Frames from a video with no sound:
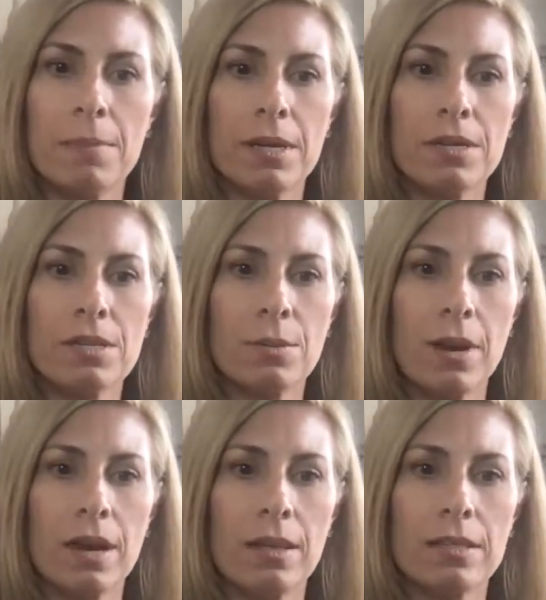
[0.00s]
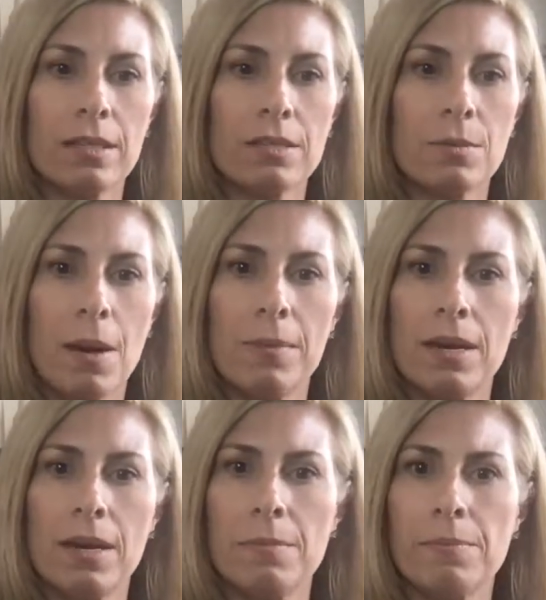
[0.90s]
I'm not sure why all these things are
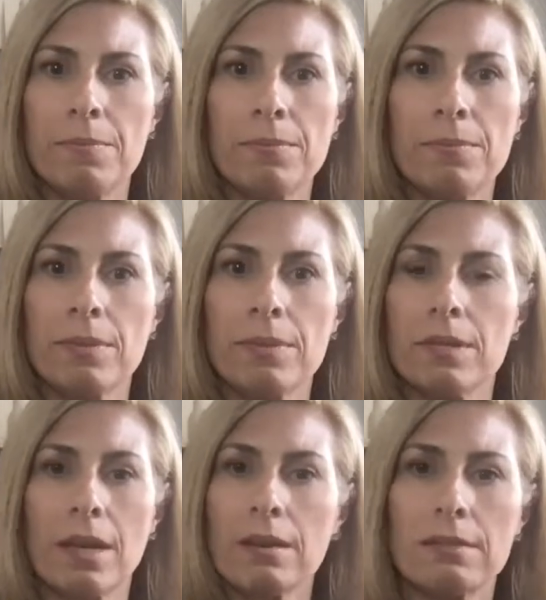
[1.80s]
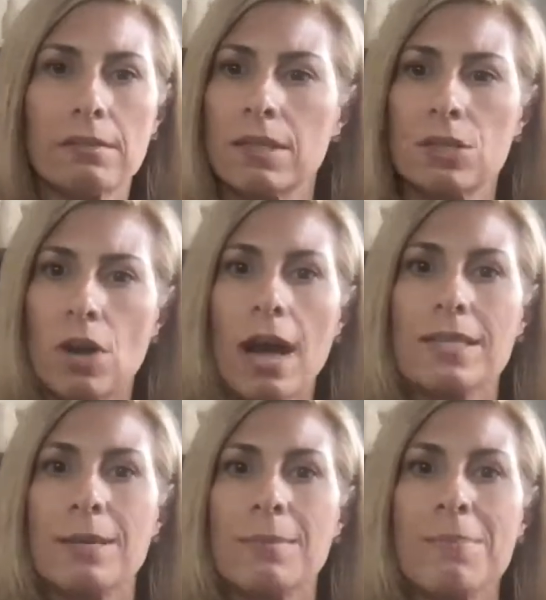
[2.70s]
popping up. They're just like
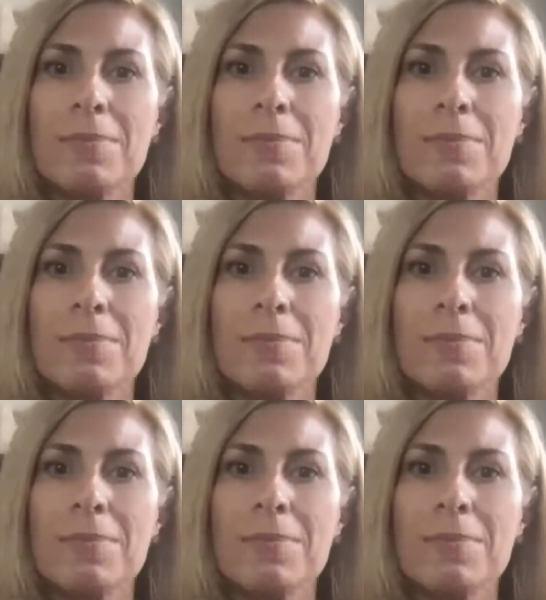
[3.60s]
distracting me.